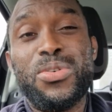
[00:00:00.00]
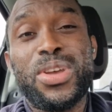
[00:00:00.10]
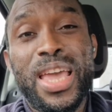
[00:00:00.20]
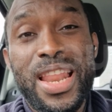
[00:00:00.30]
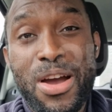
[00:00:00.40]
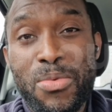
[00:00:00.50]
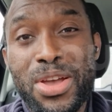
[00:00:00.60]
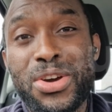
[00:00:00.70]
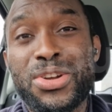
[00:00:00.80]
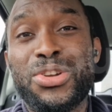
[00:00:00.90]
Okay, now
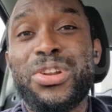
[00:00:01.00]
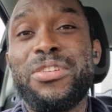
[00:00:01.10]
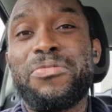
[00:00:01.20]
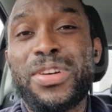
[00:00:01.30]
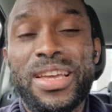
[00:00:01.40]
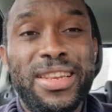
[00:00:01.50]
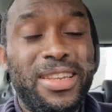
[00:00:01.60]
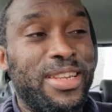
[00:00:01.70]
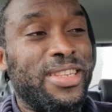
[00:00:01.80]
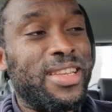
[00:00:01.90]
we're gonna nullify
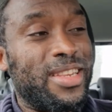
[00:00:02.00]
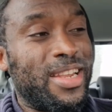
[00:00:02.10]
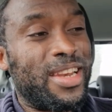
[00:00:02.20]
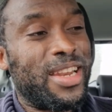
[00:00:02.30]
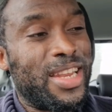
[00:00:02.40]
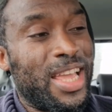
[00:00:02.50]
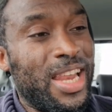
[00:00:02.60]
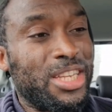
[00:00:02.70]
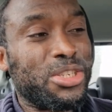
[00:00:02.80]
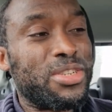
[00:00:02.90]
the
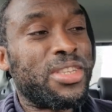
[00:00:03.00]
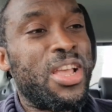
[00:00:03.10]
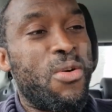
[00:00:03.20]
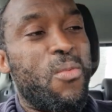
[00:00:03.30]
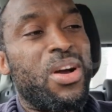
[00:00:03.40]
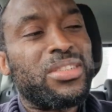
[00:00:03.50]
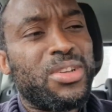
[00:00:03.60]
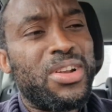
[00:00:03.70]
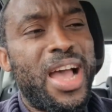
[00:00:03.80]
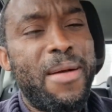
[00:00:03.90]
election. What's
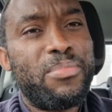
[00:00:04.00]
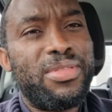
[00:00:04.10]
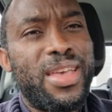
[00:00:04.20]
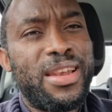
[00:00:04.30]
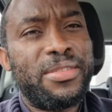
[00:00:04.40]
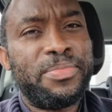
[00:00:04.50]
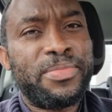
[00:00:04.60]
gonna happen then?